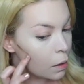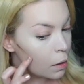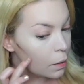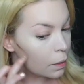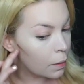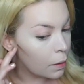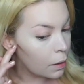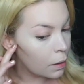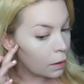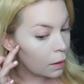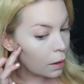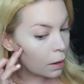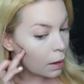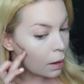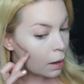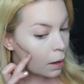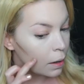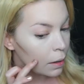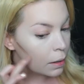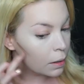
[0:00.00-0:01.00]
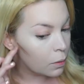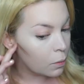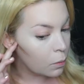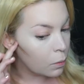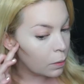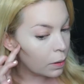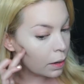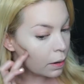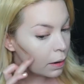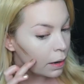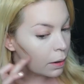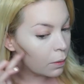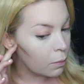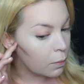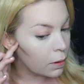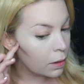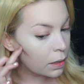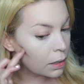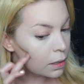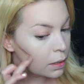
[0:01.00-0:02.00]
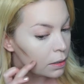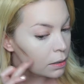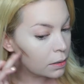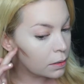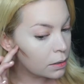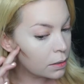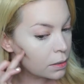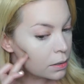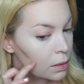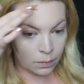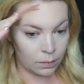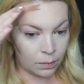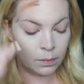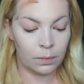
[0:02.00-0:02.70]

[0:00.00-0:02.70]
and then add it where I want it.